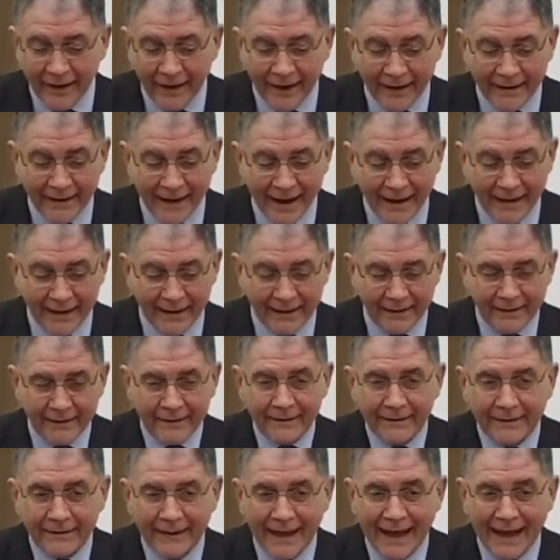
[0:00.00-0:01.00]
and I
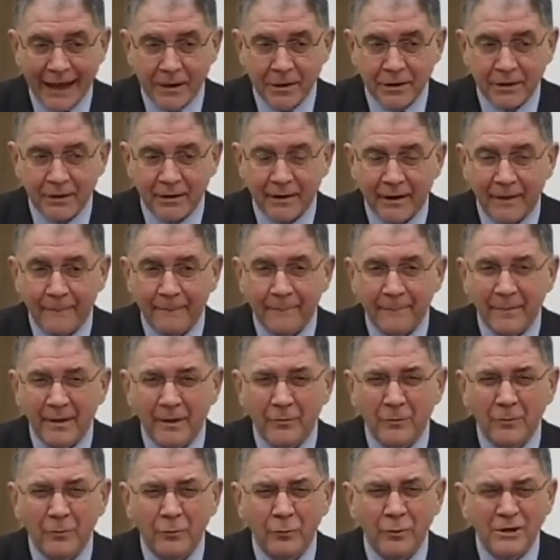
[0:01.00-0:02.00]
uh, ask, uh,
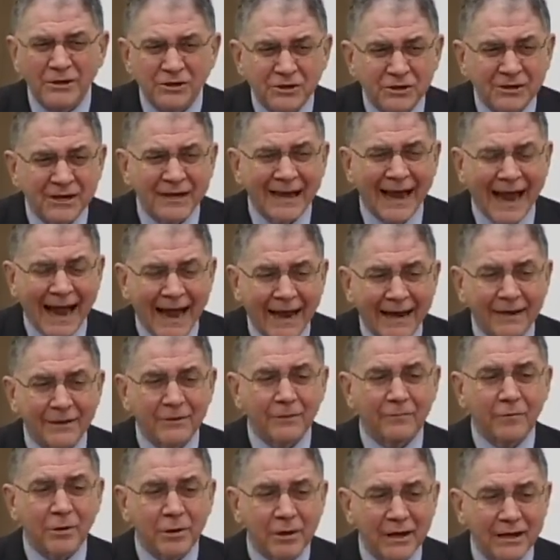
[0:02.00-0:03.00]
which
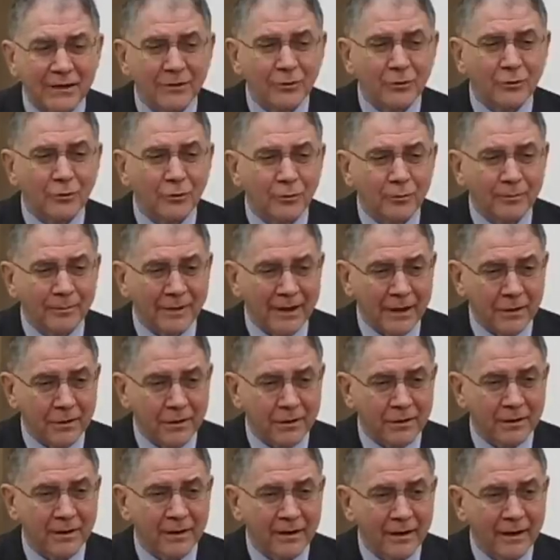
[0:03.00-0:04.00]
kind of St.
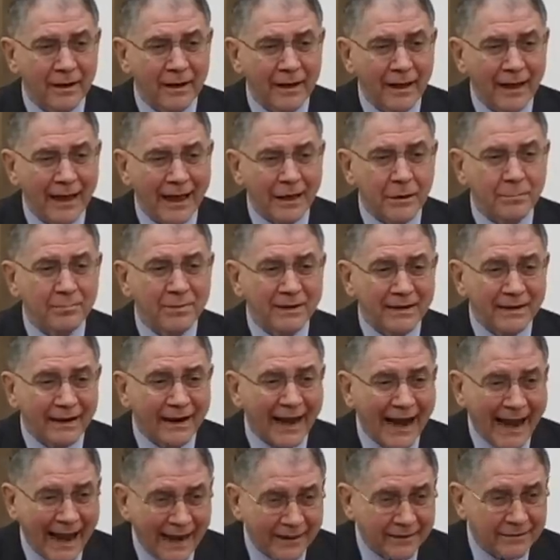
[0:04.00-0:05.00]
Thomas has been
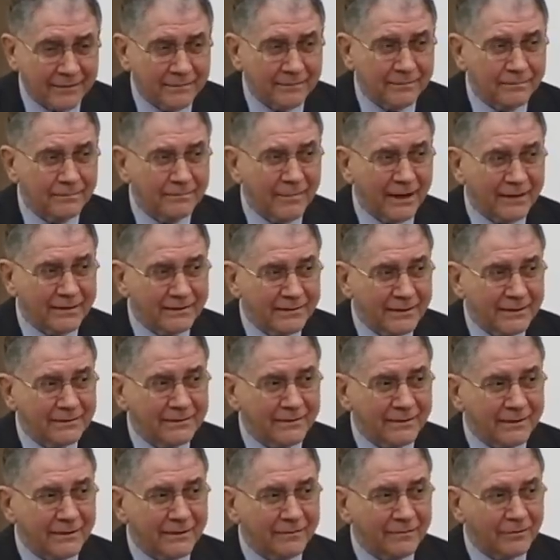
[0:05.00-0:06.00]
read by
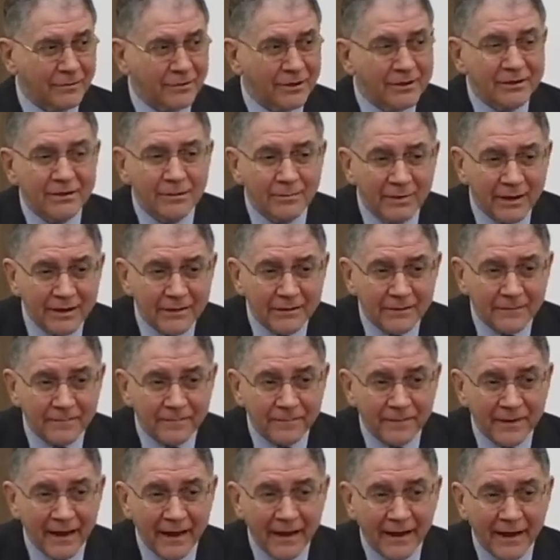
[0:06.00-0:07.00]
Dietrich von Hildebrand?
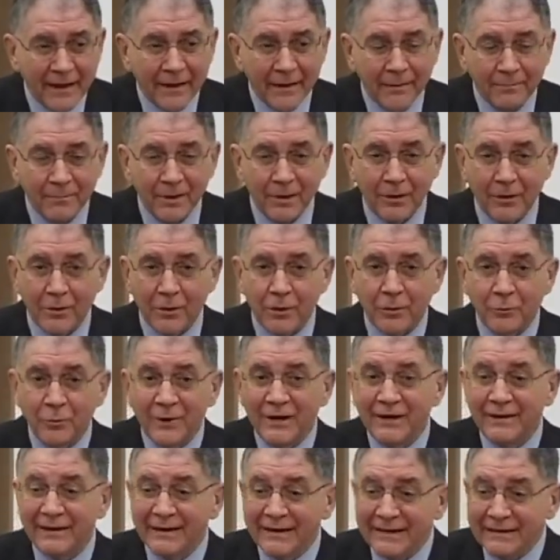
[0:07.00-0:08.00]
Because
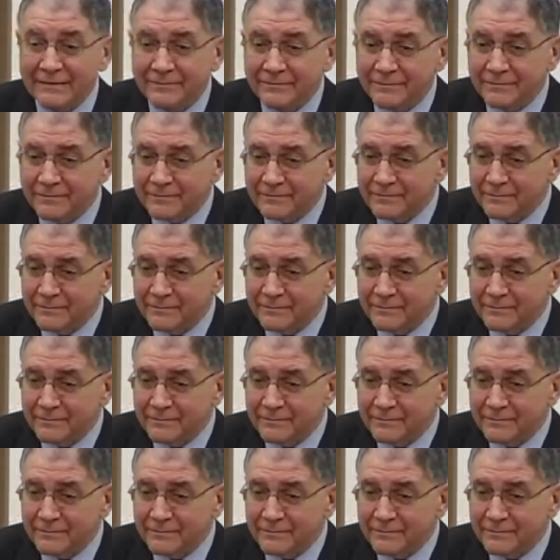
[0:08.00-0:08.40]
we read